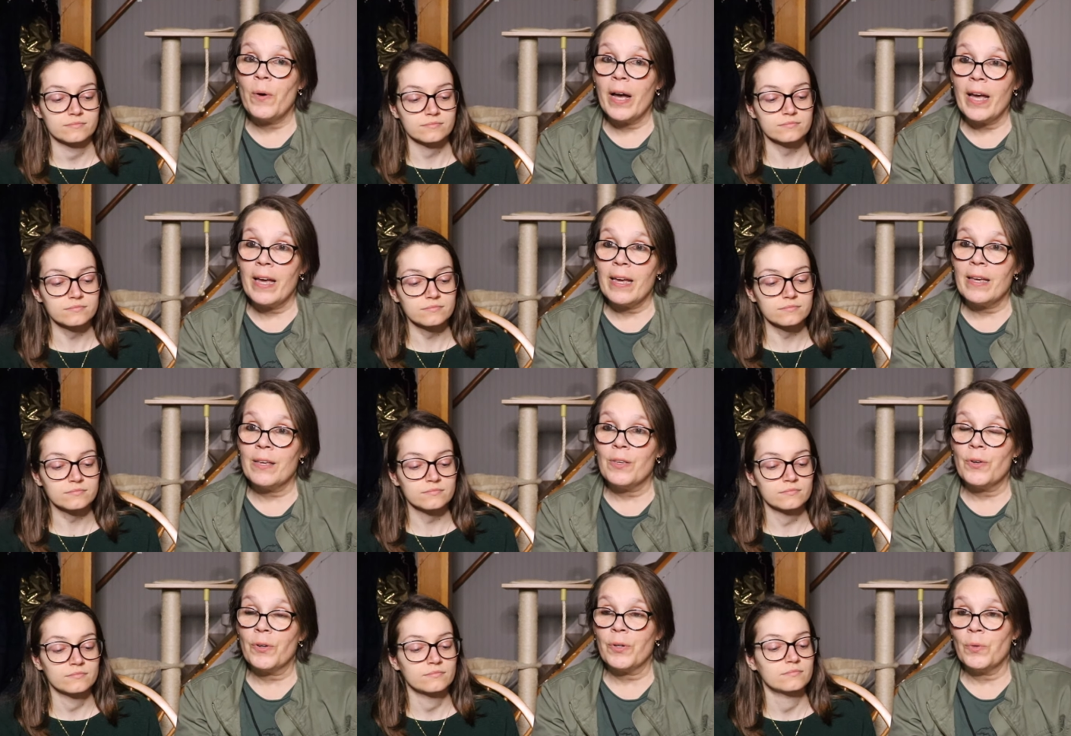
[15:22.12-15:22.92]
Speaker 1: way
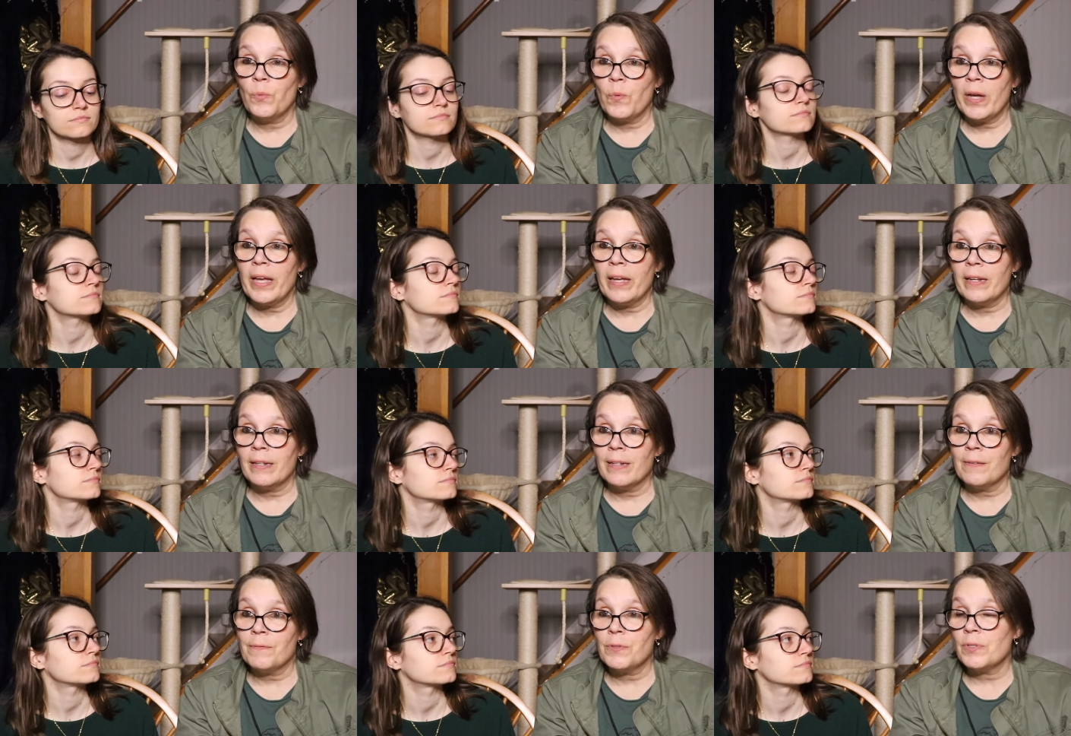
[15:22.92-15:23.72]
you're gonna
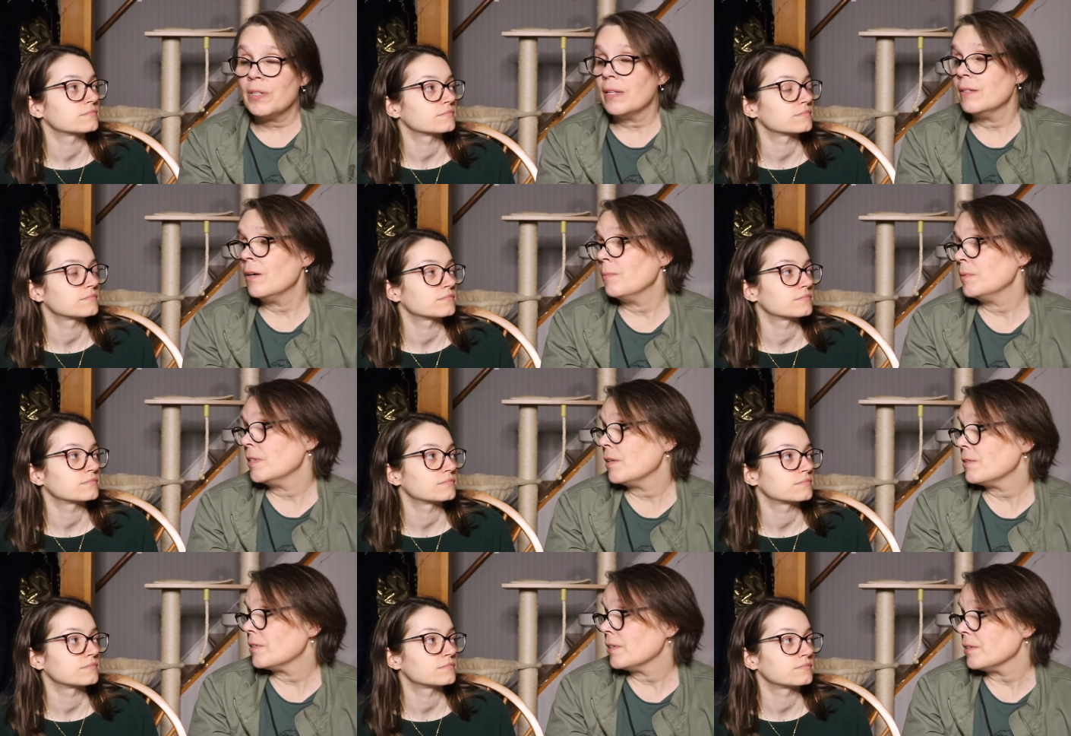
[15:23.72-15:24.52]
win if you send home
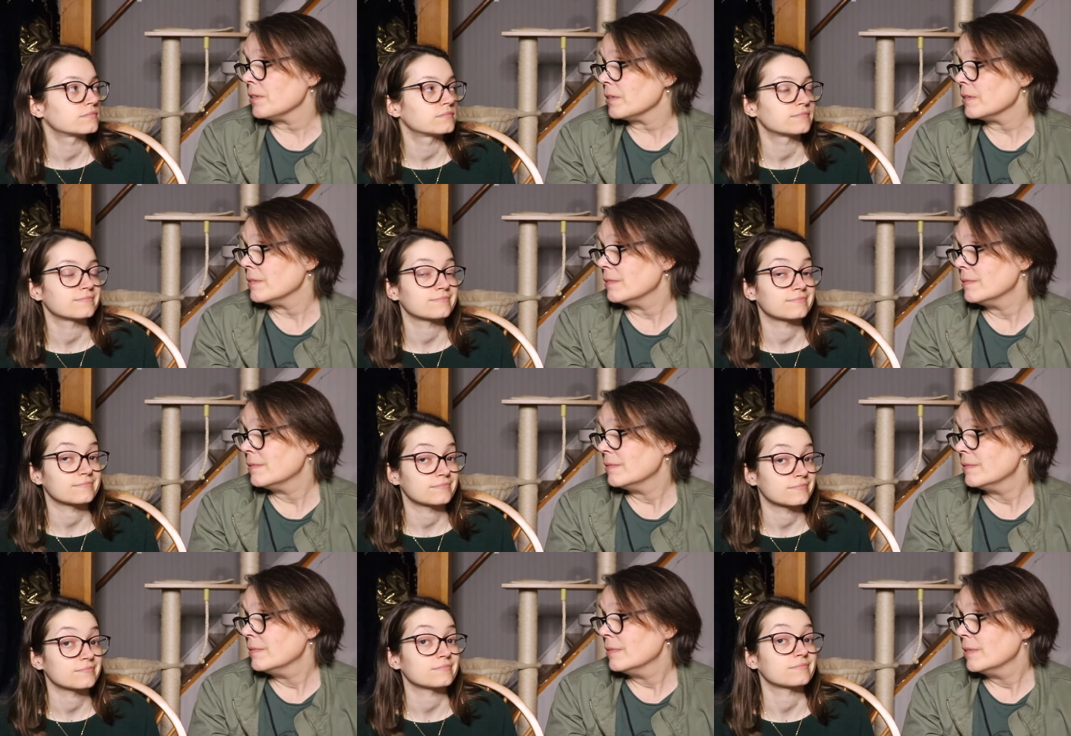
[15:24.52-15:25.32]
another girl.
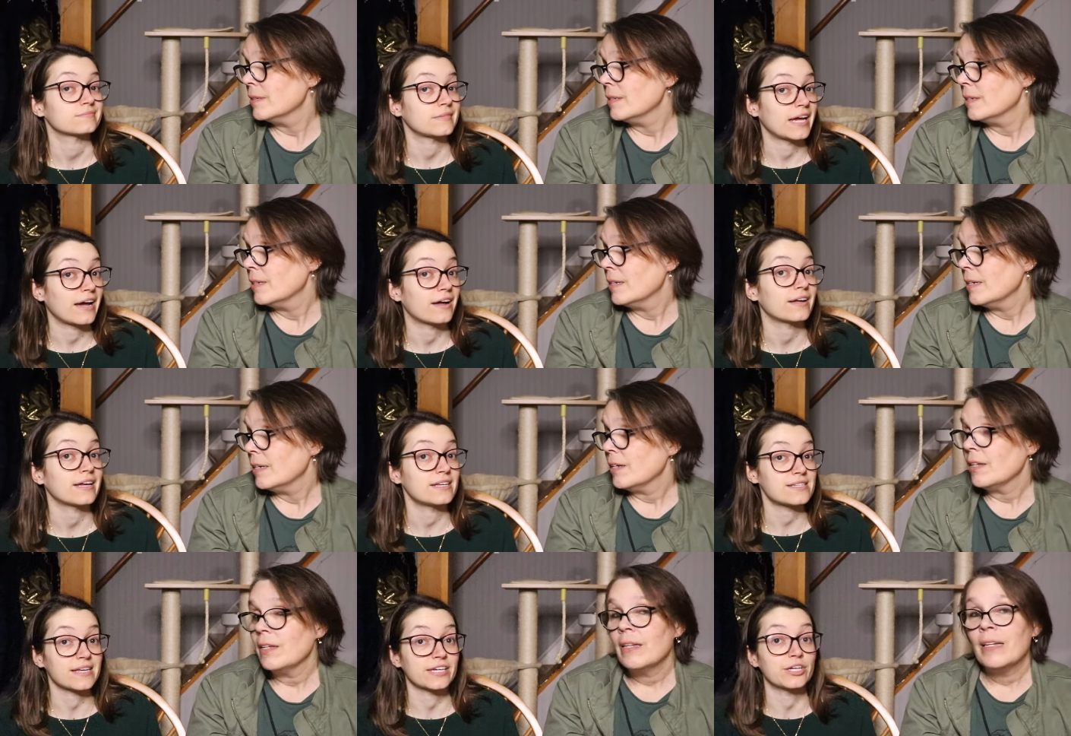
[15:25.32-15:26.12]
Yeah,
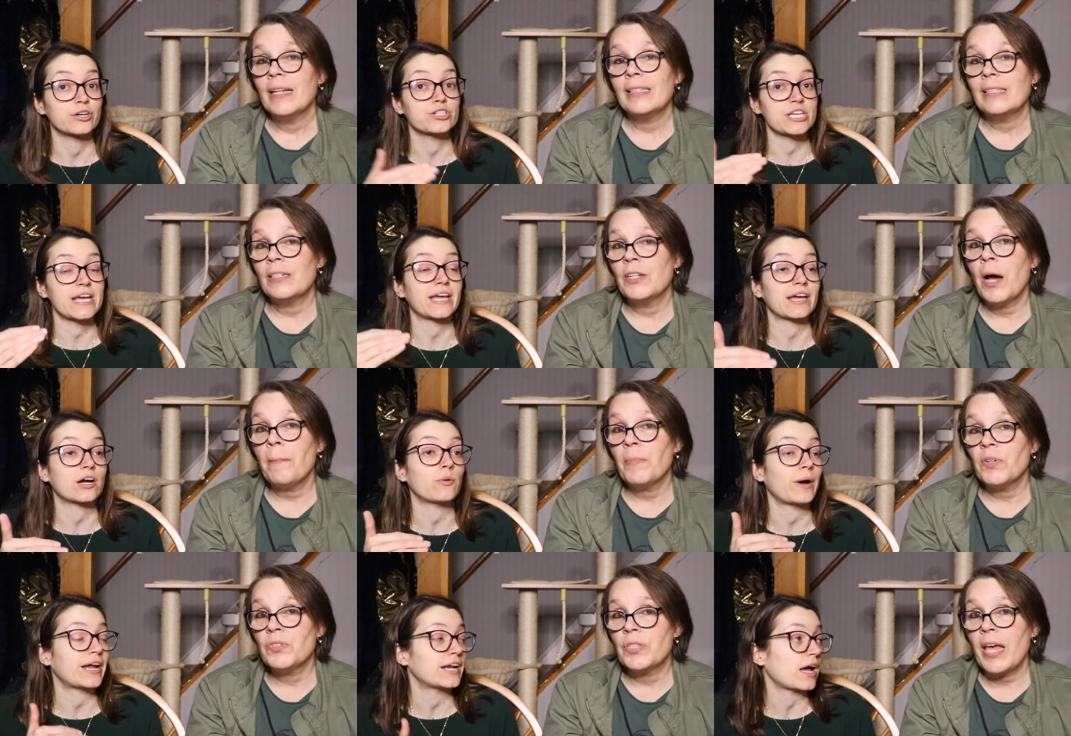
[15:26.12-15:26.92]
he's like, you're it's taking
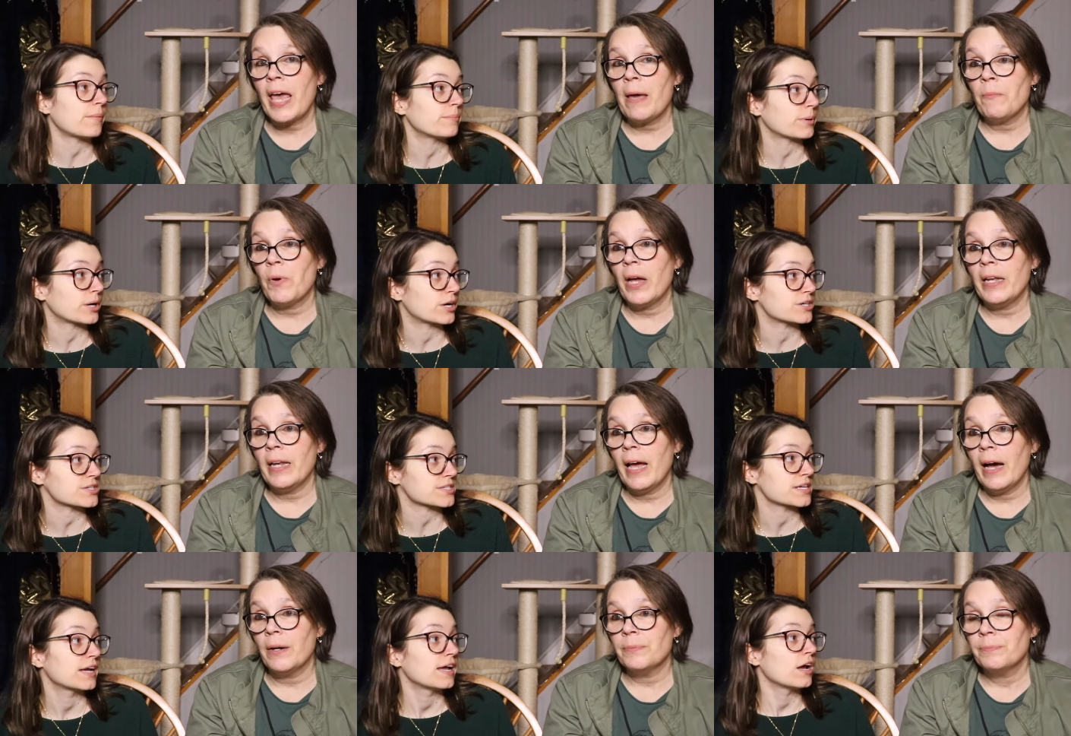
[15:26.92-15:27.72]
numbers away numbers right
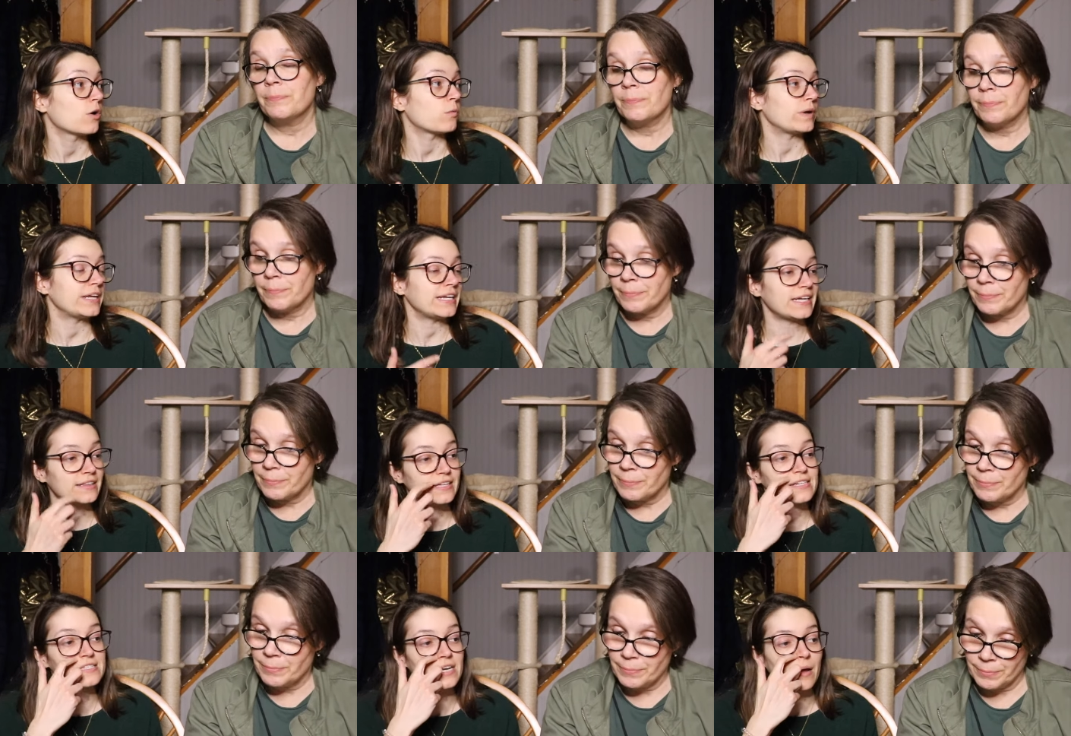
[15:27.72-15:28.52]
now.
Speaker 2: We
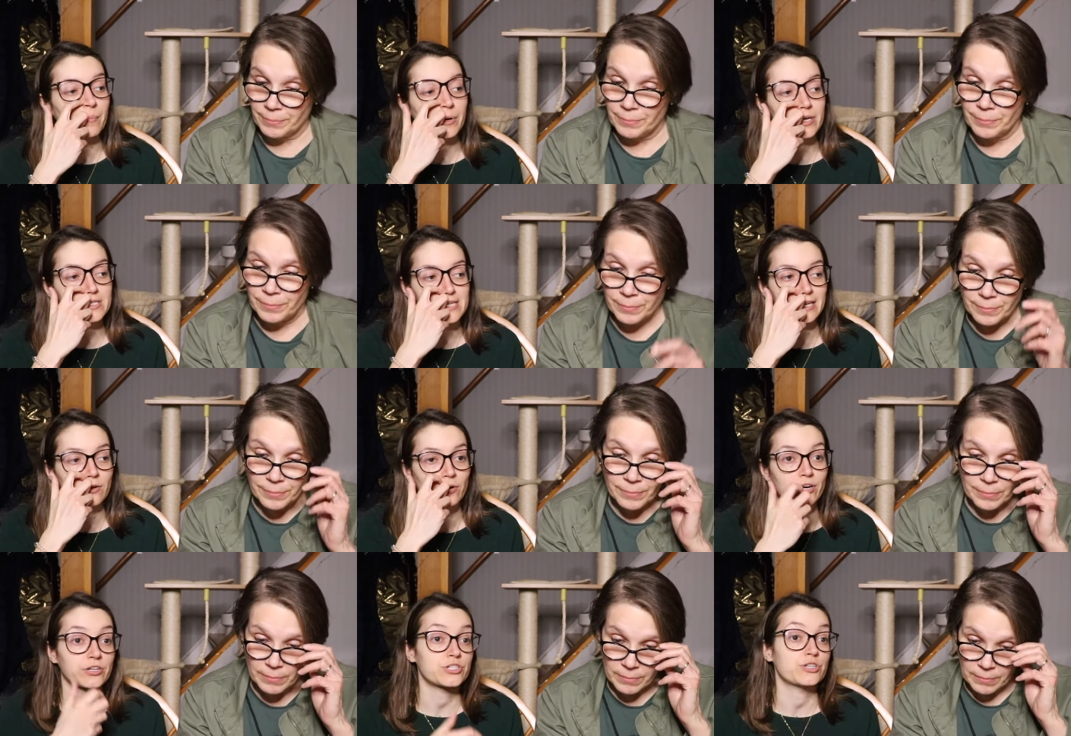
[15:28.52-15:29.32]
need these numbers in
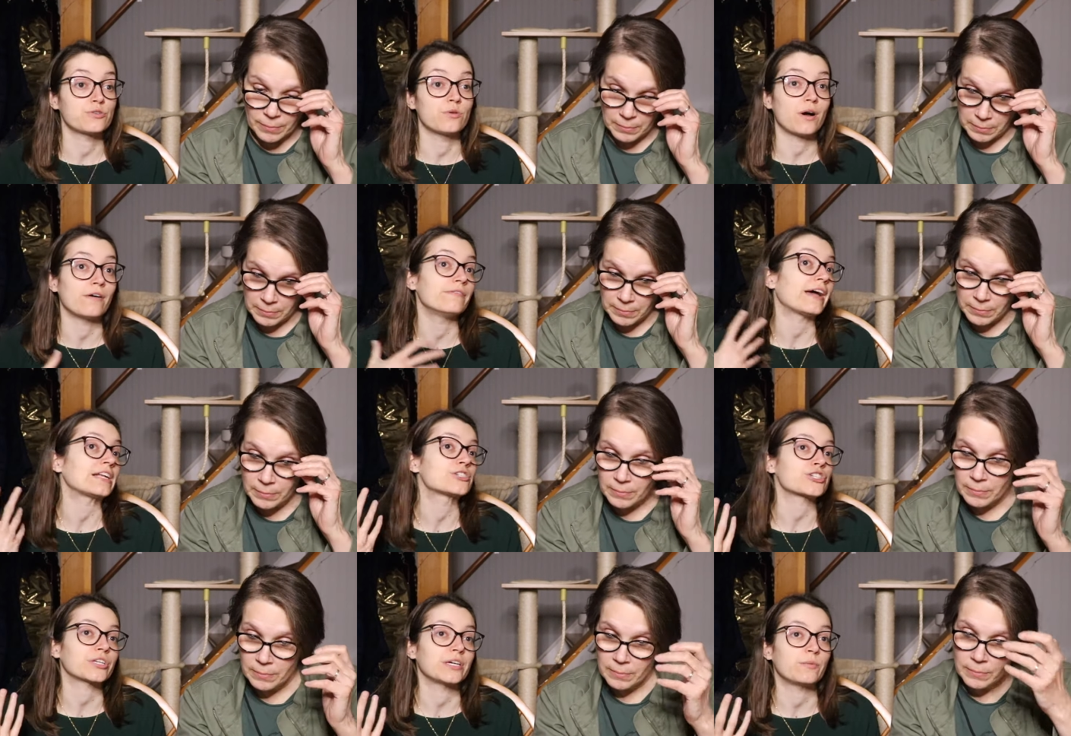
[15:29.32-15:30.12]
order to
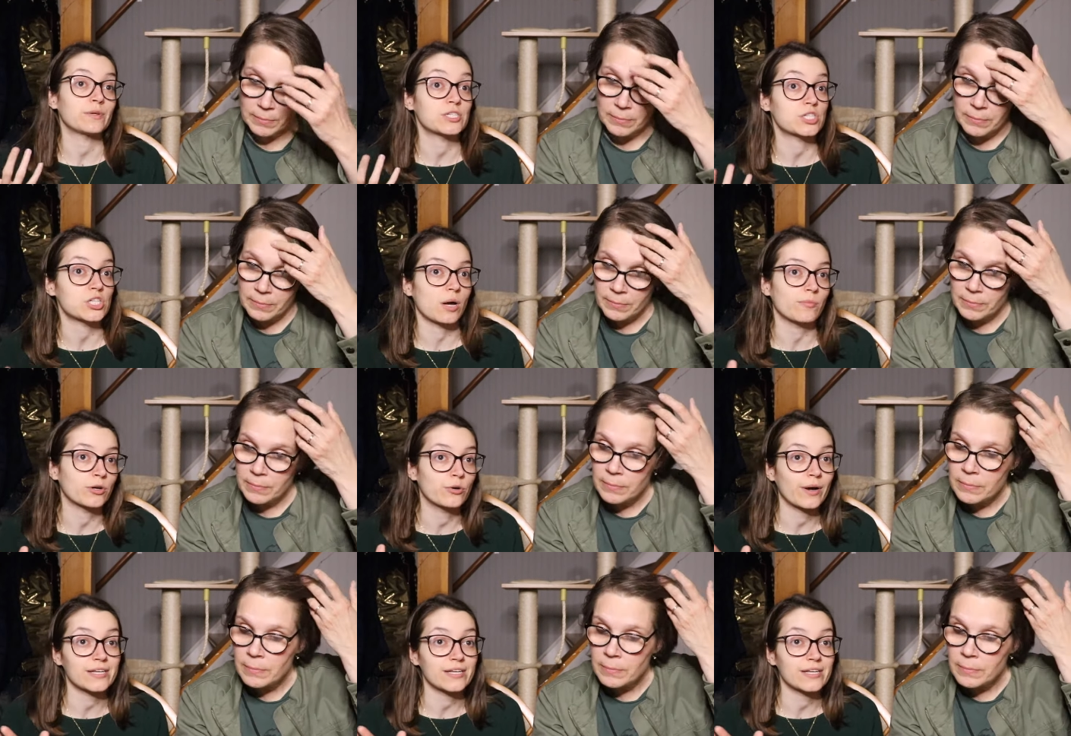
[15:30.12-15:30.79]
eventually, when someone who